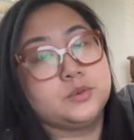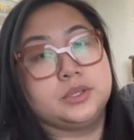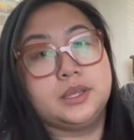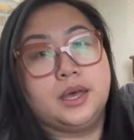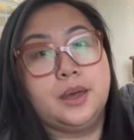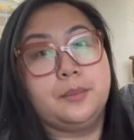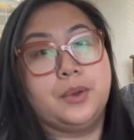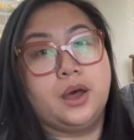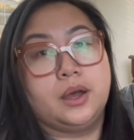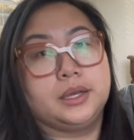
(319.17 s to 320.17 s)
with a
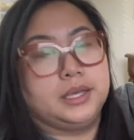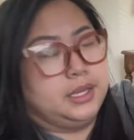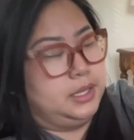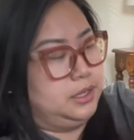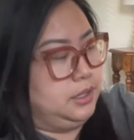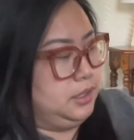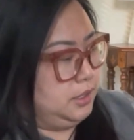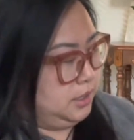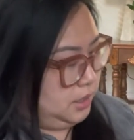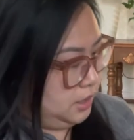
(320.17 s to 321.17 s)
pocket,
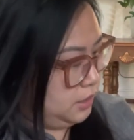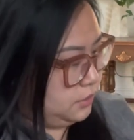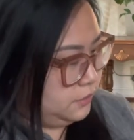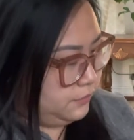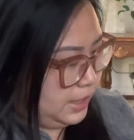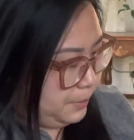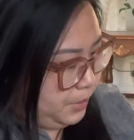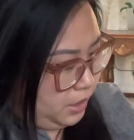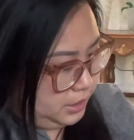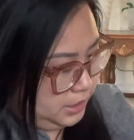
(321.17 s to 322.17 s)
another flat
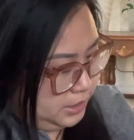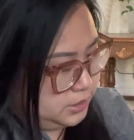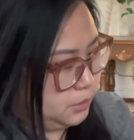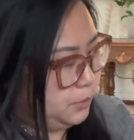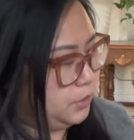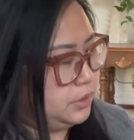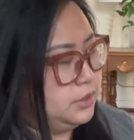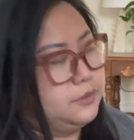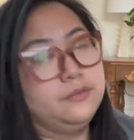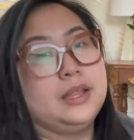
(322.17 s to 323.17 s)
pocket. So both of
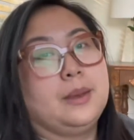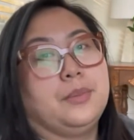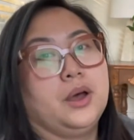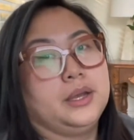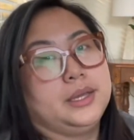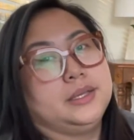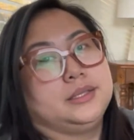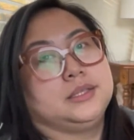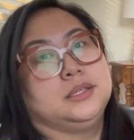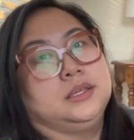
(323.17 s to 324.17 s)
the flat
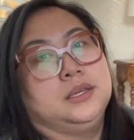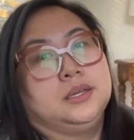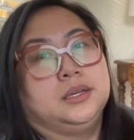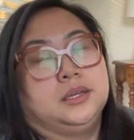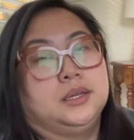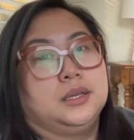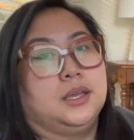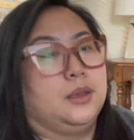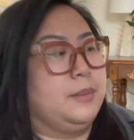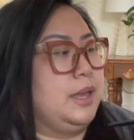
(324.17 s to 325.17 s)
pockets
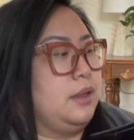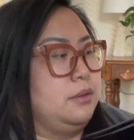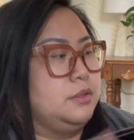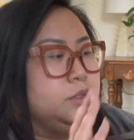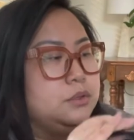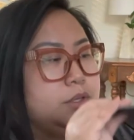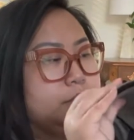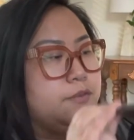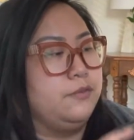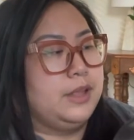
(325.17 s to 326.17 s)
come out. So there's
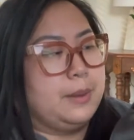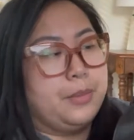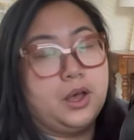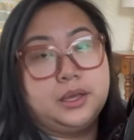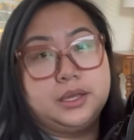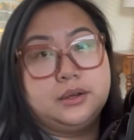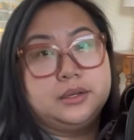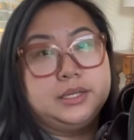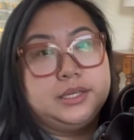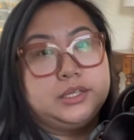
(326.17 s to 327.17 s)
a flat pocket
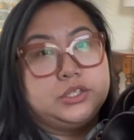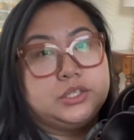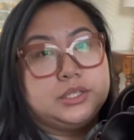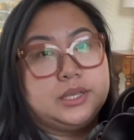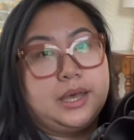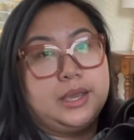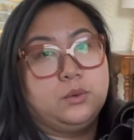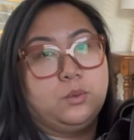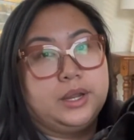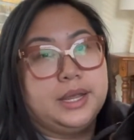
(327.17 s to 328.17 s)
on each side.
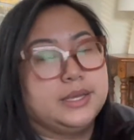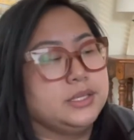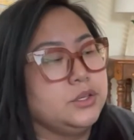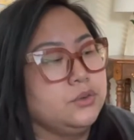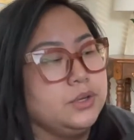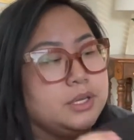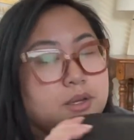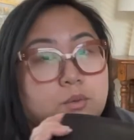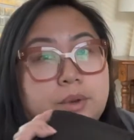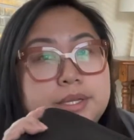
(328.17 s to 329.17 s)
One has the Creed
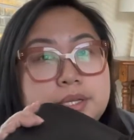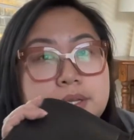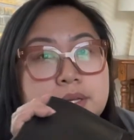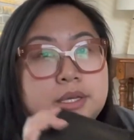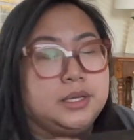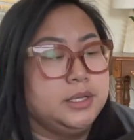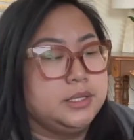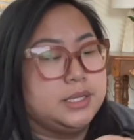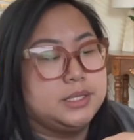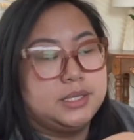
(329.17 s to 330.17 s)
and one
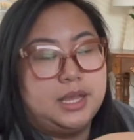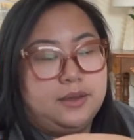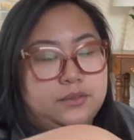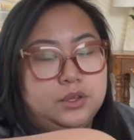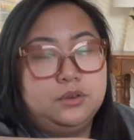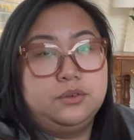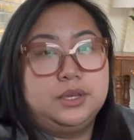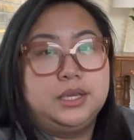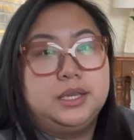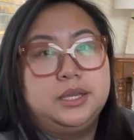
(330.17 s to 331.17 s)
doesn't have the
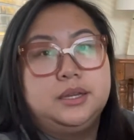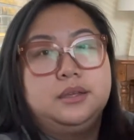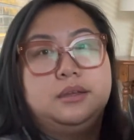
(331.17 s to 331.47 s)
Creed.